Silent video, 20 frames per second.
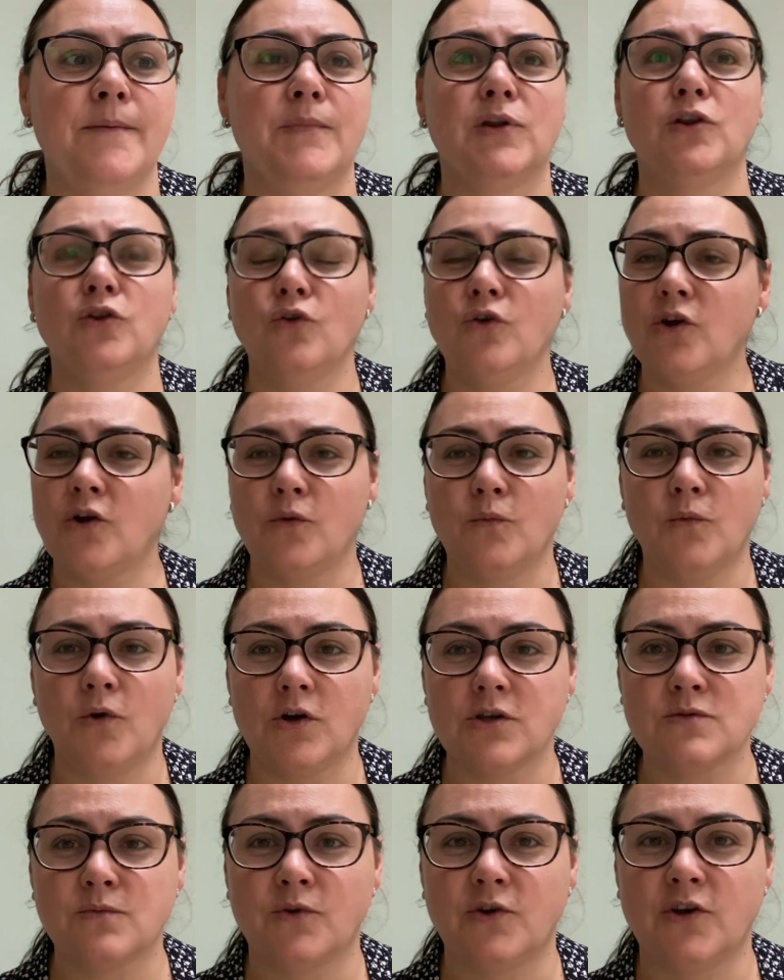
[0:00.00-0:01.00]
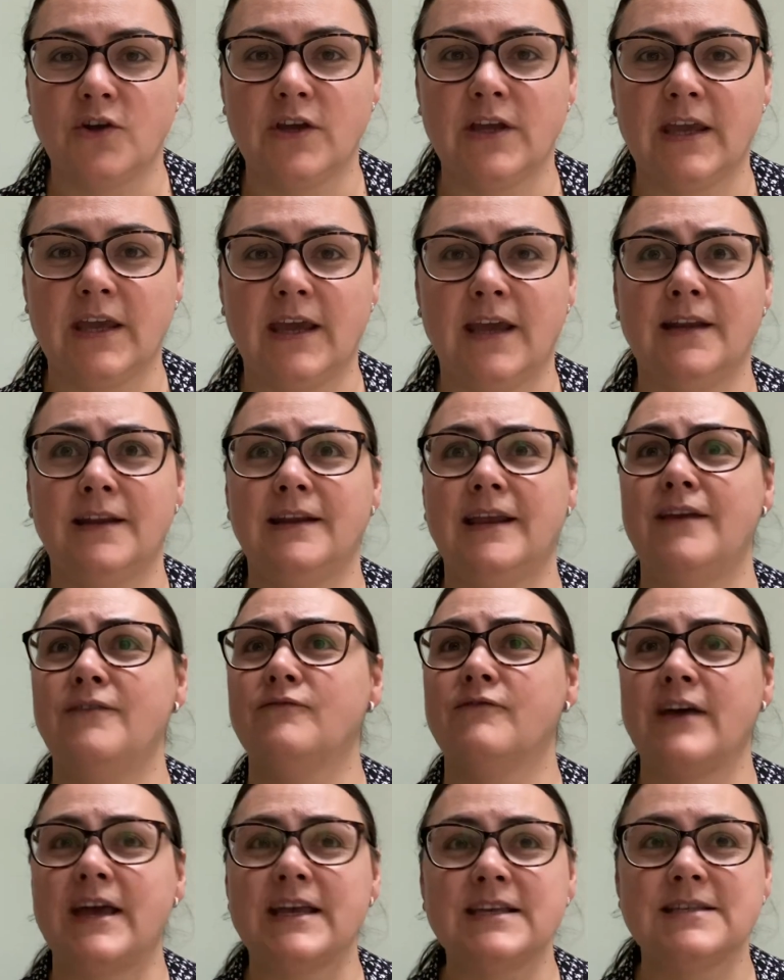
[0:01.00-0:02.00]
Look at what's working,
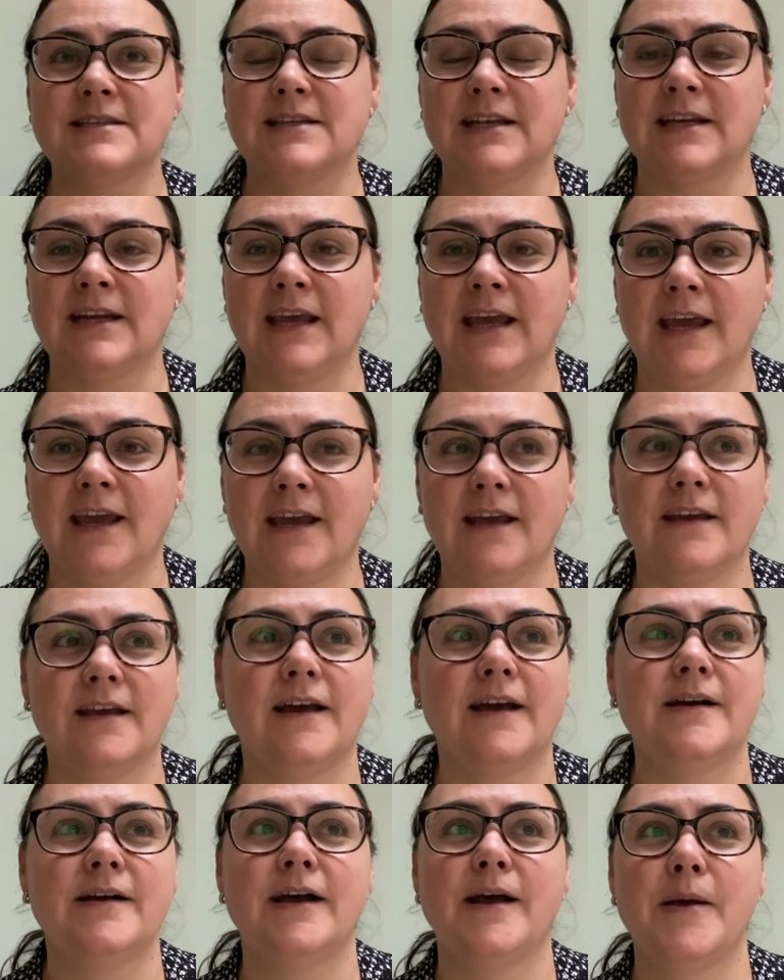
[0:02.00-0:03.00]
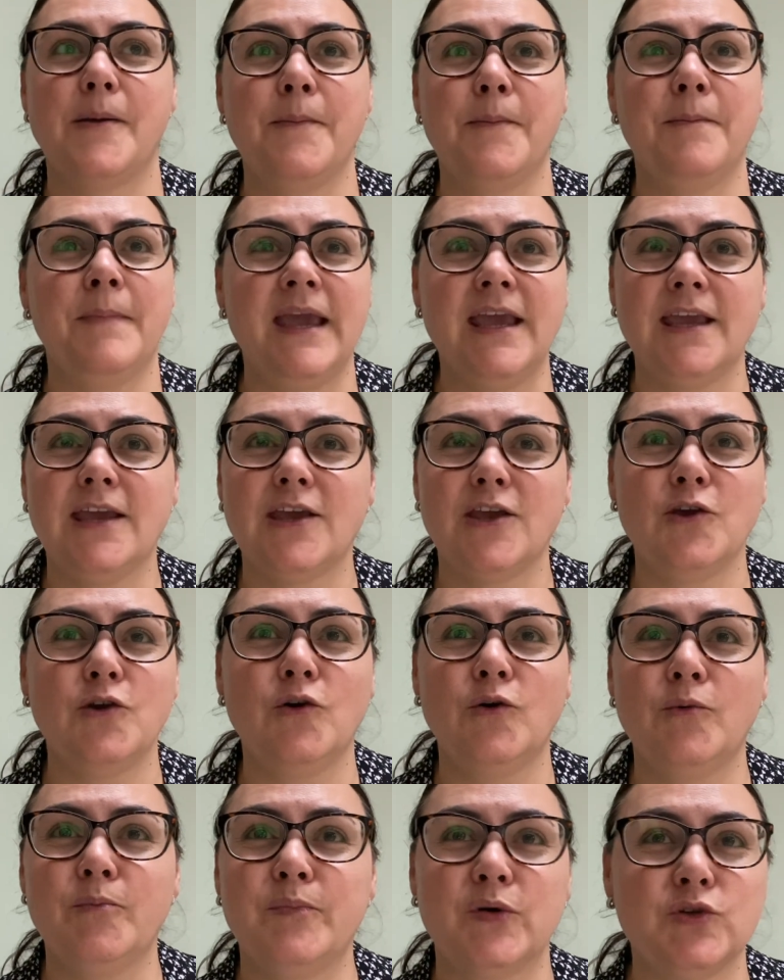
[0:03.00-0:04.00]
invest in it, make
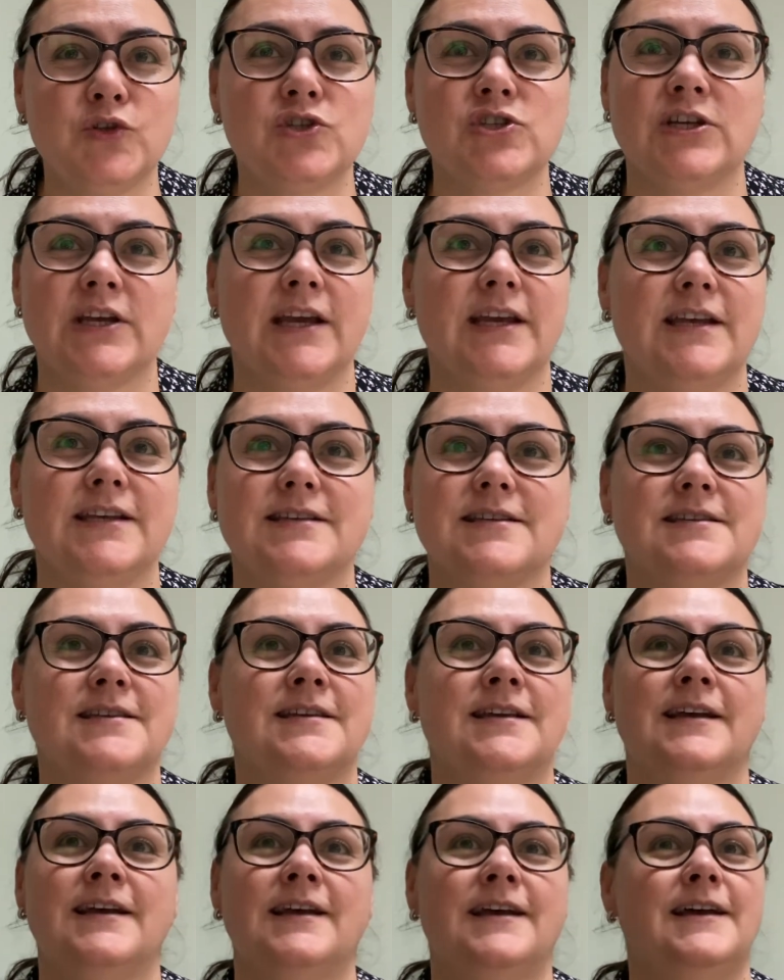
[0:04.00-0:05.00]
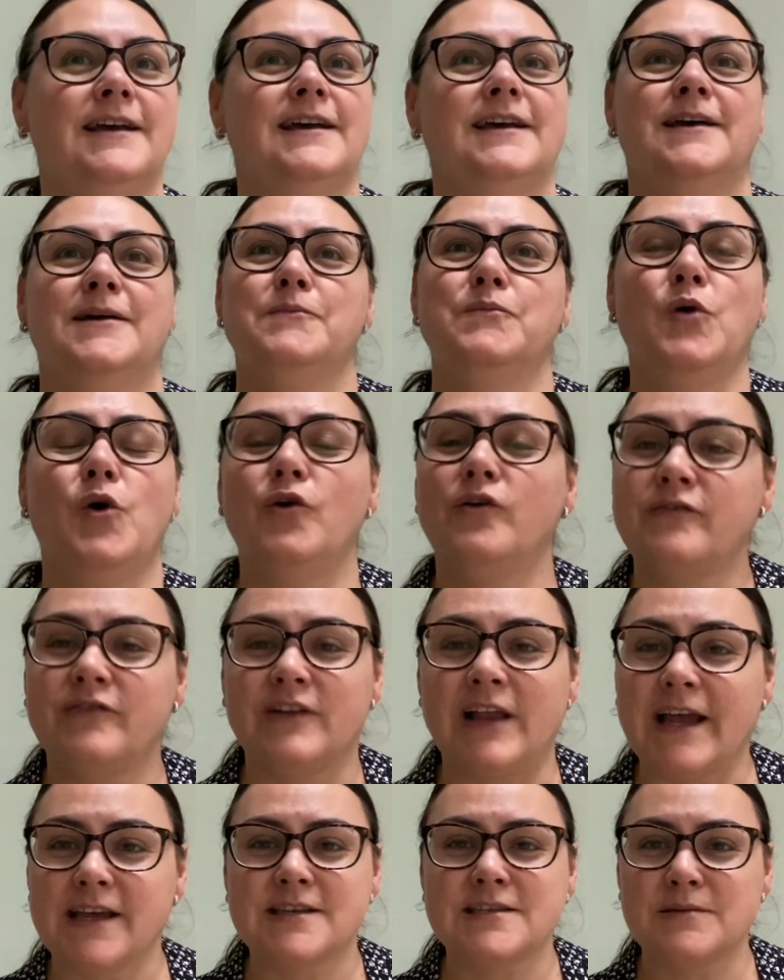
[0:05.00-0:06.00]
your budgets more
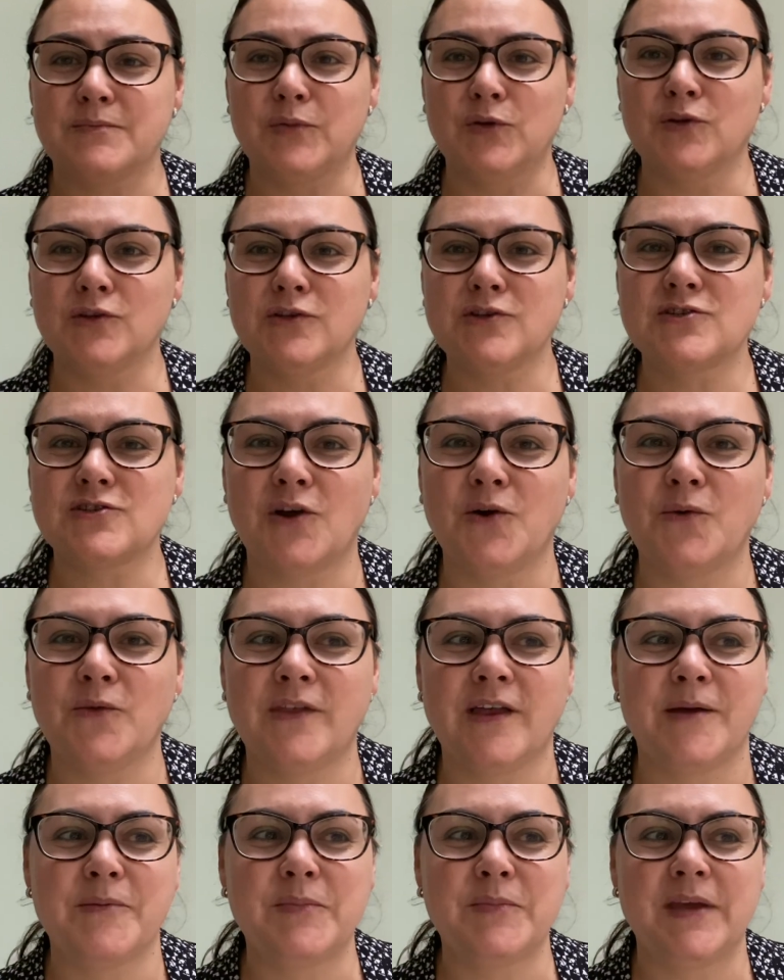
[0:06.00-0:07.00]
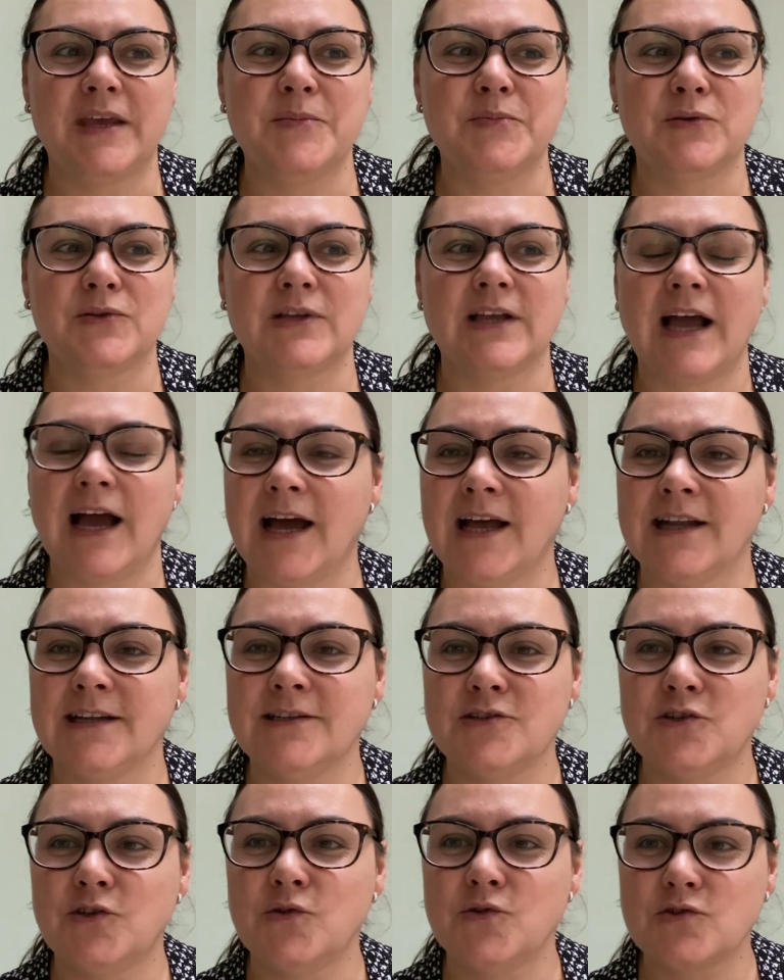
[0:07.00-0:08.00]
flexible so that people can
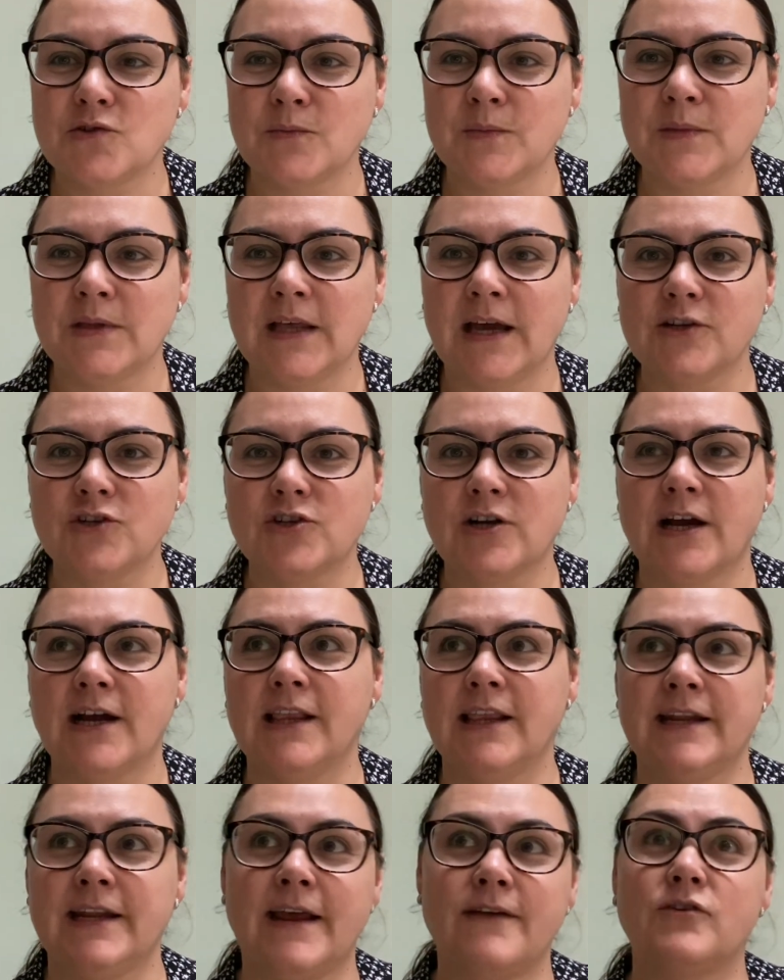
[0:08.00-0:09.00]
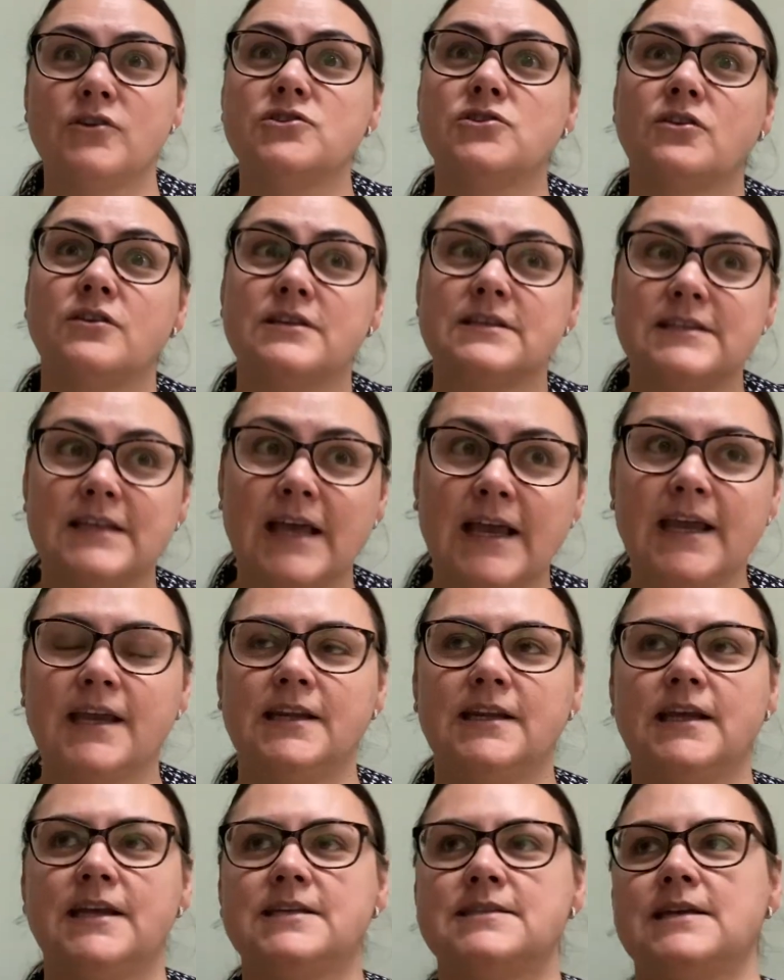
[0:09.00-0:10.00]
do some of that trial and error. So the
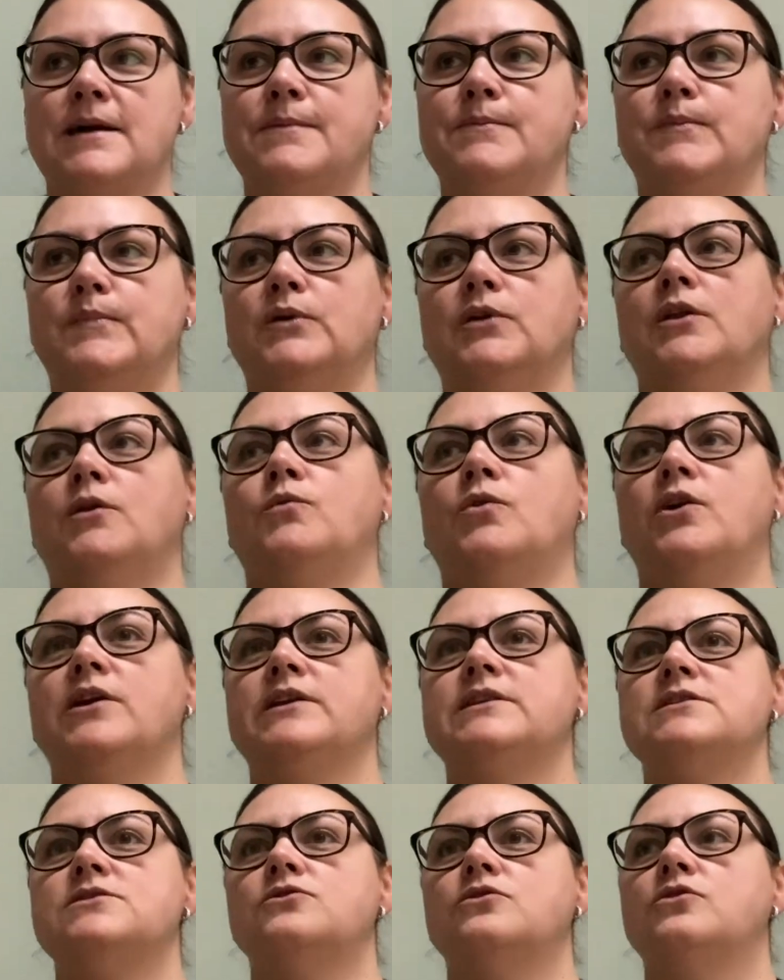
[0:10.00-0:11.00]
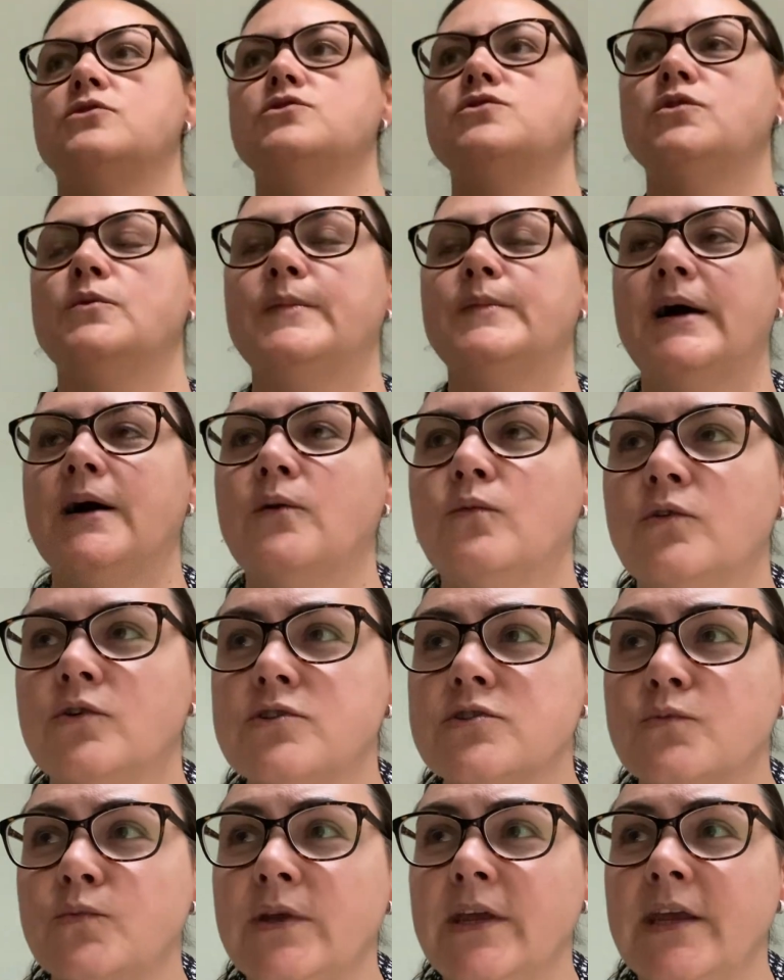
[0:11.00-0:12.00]
second example I wanted to talk to you about
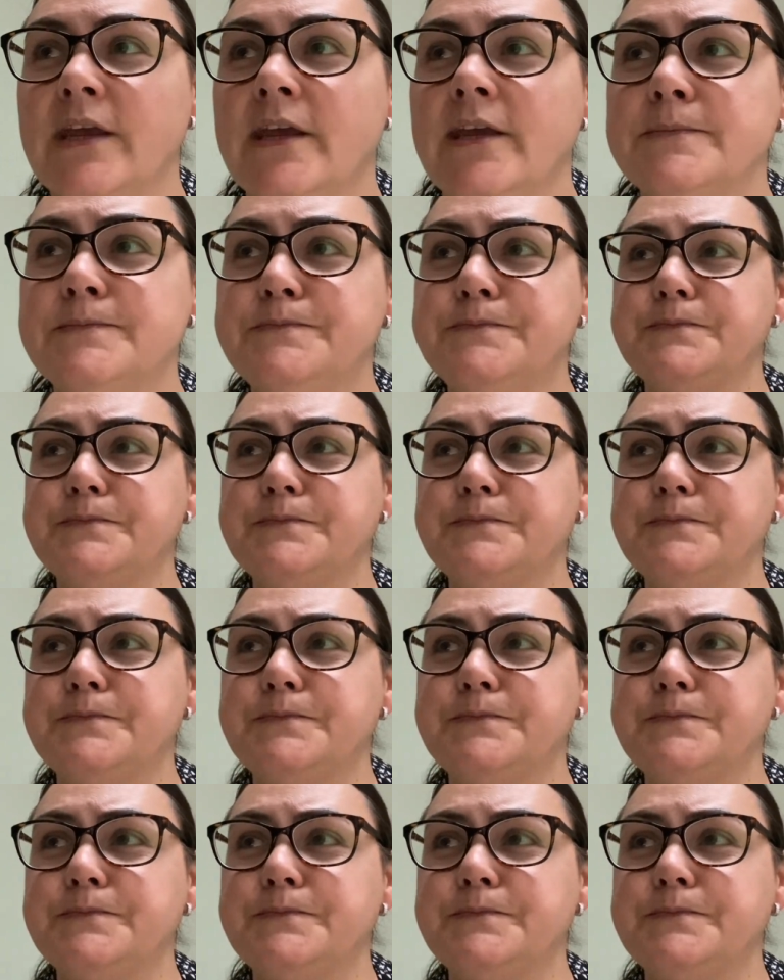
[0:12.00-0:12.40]
was the